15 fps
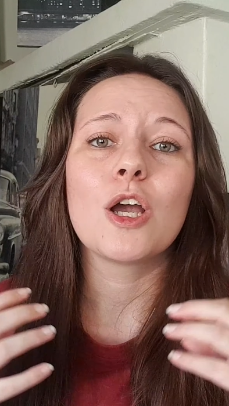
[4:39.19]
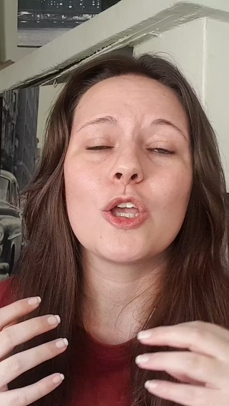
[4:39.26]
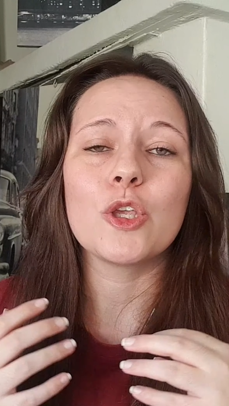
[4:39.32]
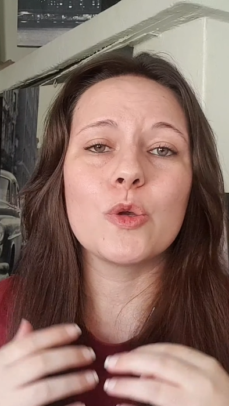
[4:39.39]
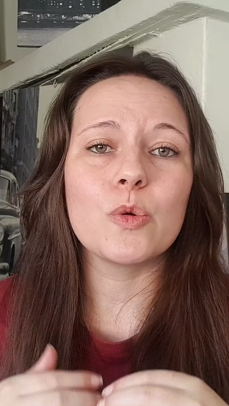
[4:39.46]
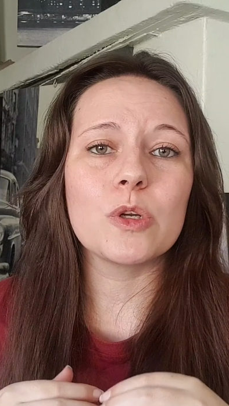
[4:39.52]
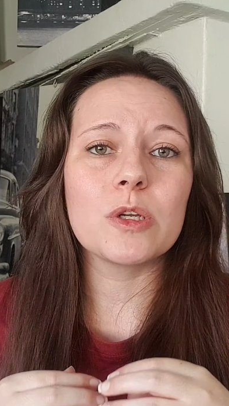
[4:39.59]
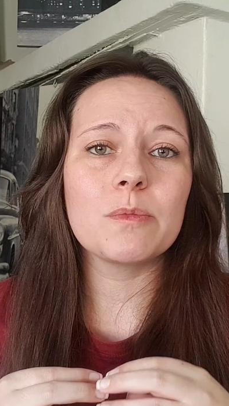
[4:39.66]

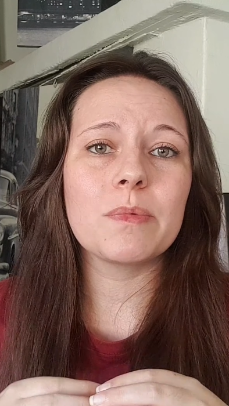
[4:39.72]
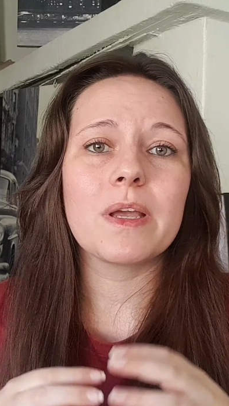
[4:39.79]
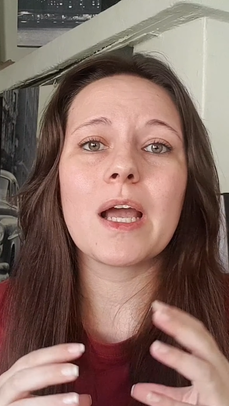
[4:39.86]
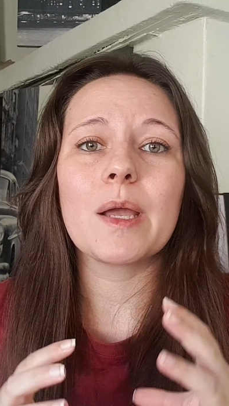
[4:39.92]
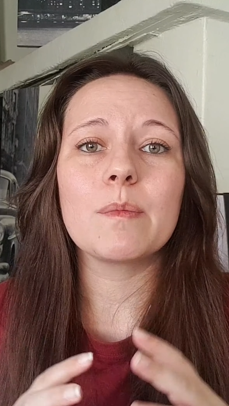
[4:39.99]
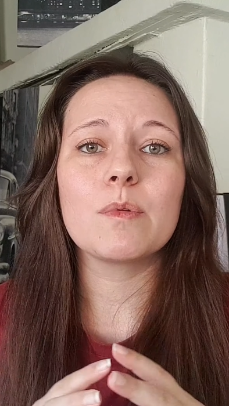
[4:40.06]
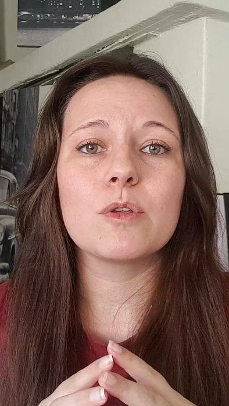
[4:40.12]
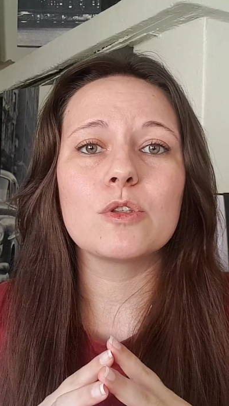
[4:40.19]
you wouldn't be
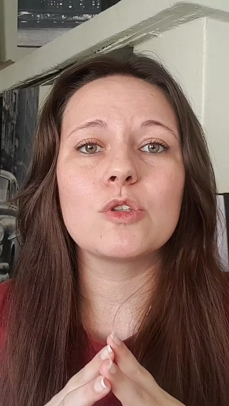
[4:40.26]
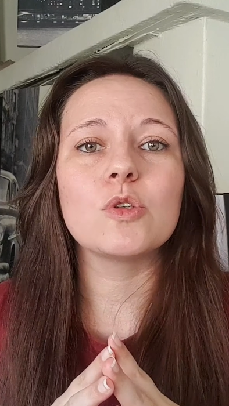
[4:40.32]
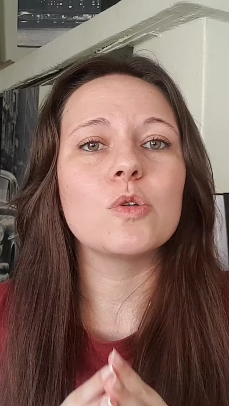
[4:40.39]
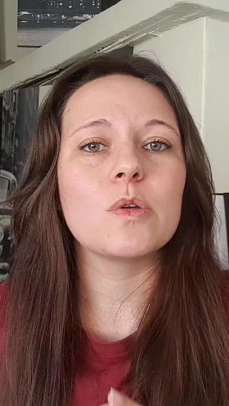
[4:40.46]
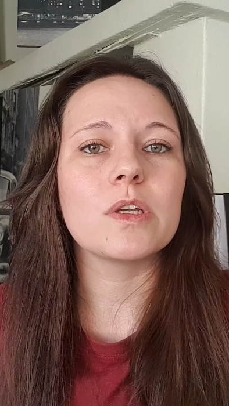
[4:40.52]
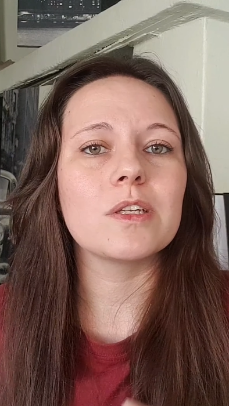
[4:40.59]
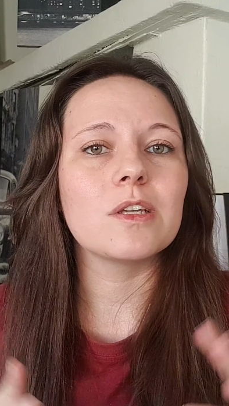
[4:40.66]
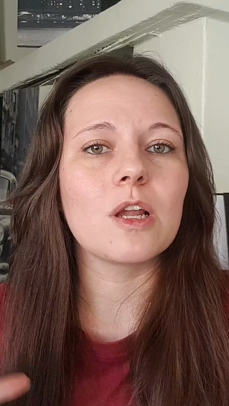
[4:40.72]
able to
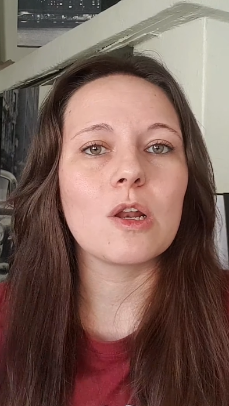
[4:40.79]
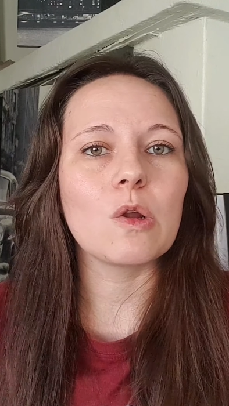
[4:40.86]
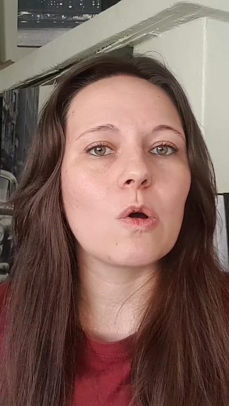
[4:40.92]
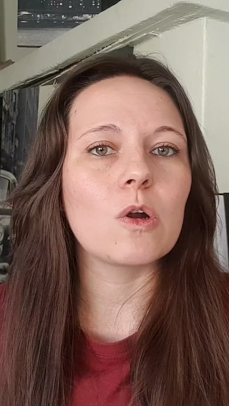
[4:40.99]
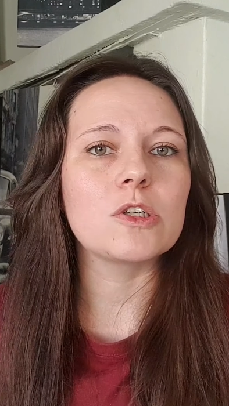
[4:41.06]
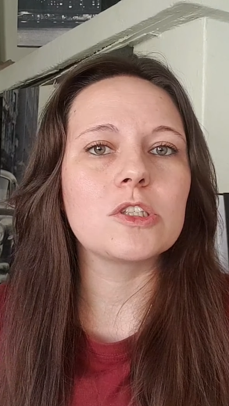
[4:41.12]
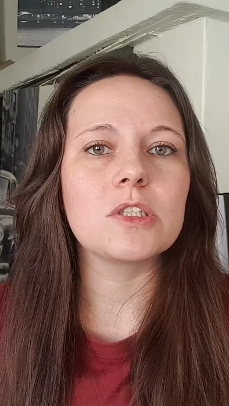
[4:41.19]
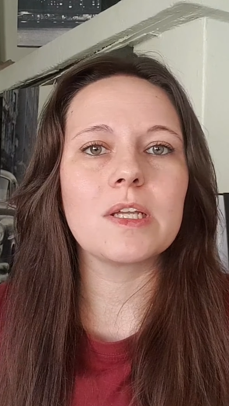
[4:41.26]

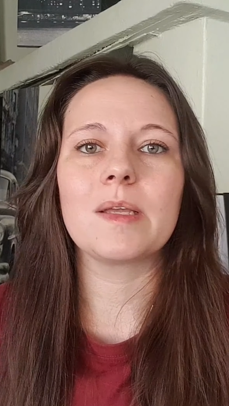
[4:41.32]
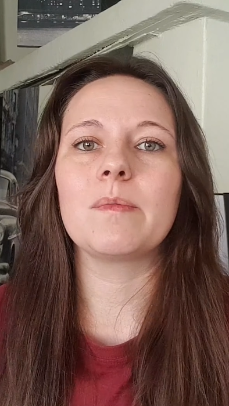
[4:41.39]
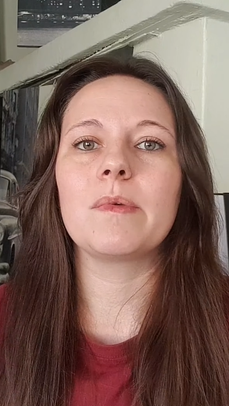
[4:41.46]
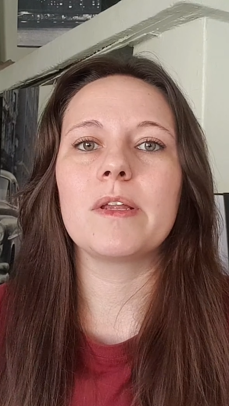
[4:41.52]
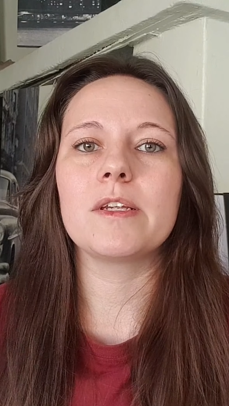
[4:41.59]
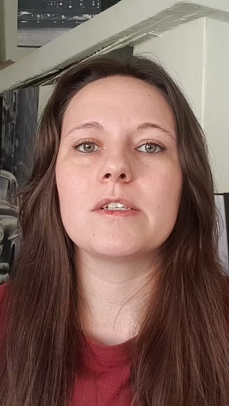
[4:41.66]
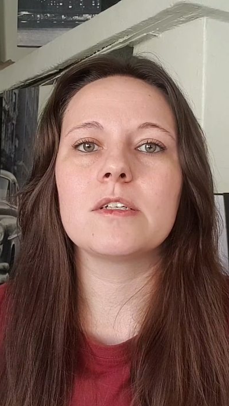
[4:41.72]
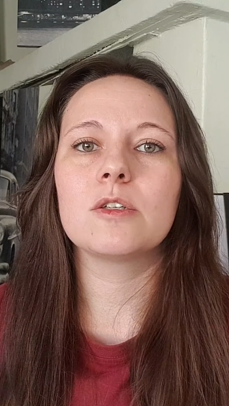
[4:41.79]
enlarge the
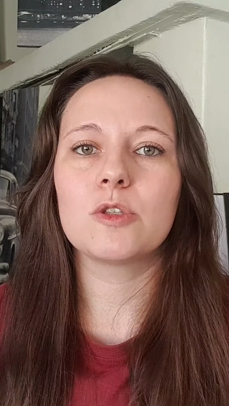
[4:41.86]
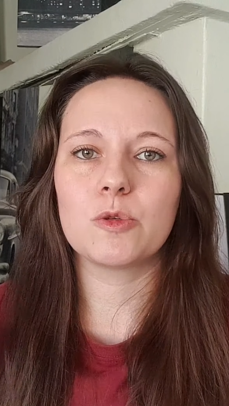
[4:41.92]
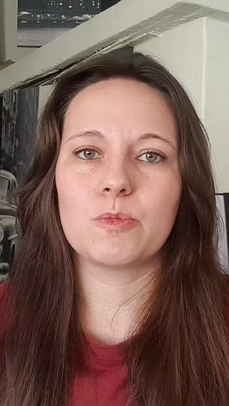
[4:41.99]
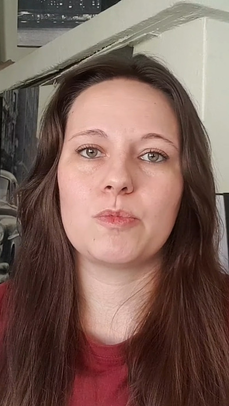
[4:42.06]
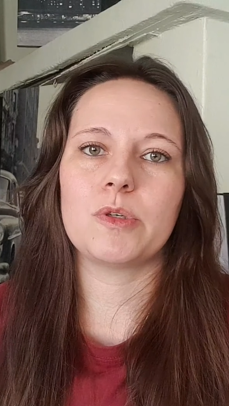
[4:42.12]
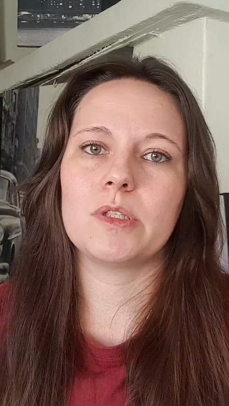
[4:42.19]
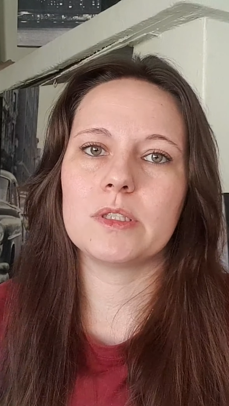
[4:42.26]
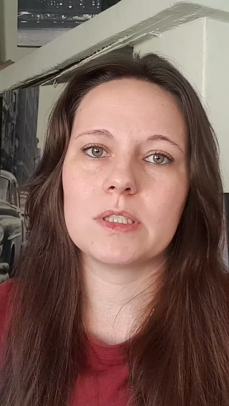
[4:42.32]
image to
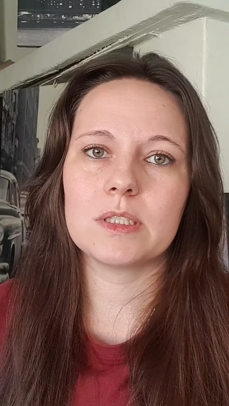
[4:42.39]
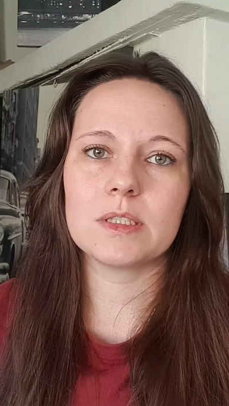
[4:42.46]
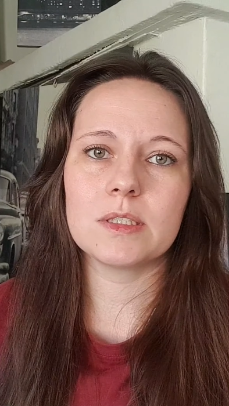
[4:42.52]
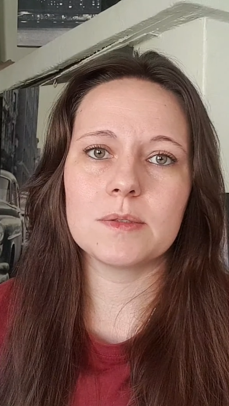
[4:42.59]
print it.